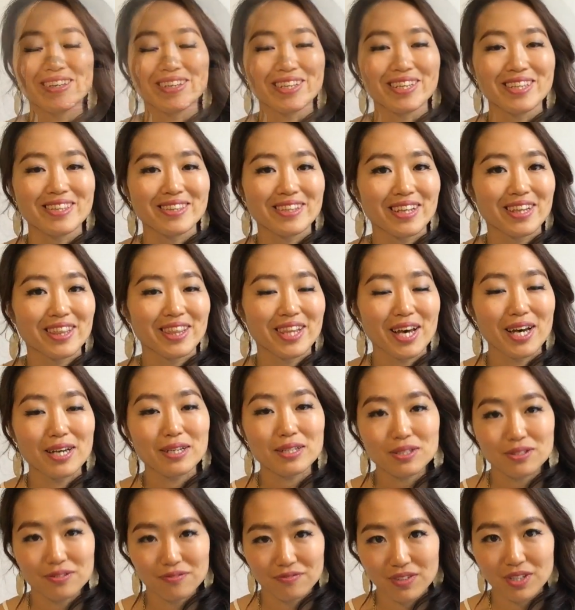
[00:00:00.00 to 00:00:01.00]
In the
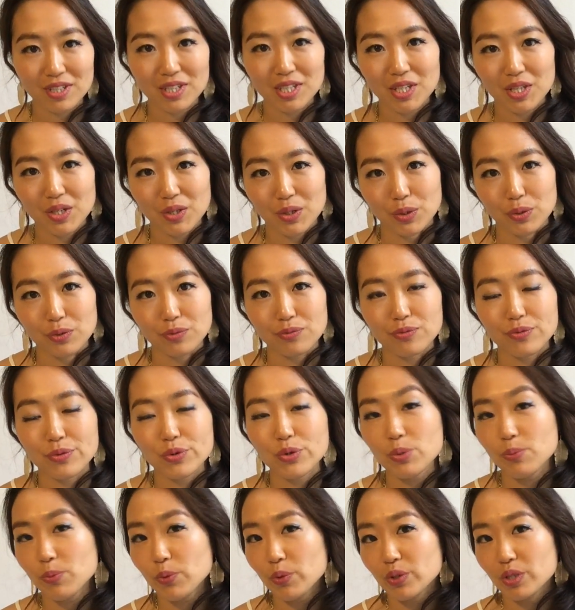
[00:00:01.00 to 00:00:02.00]
last video,
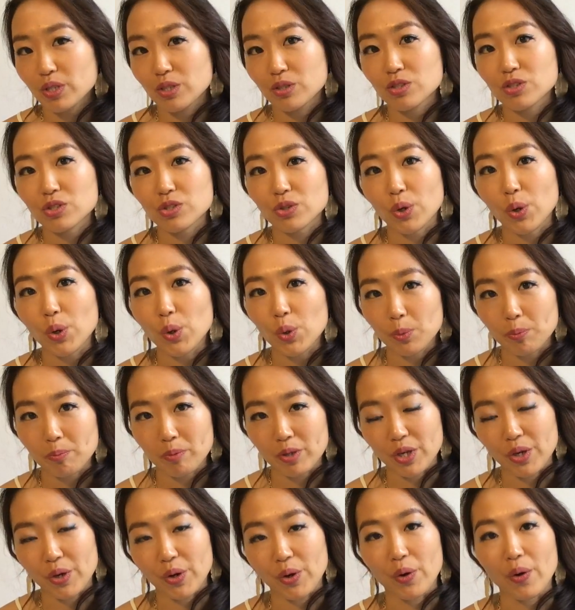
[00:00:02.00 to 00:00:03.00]
full moon in
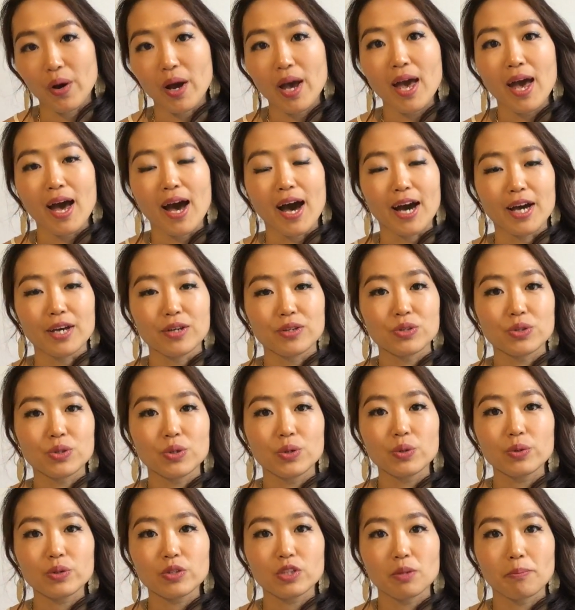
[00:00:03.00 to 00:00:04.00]
Scorpio, I
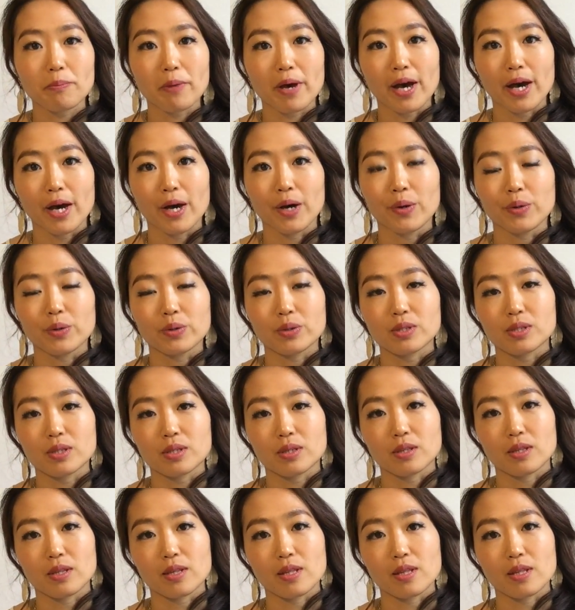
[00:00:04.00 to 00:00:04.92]
talked about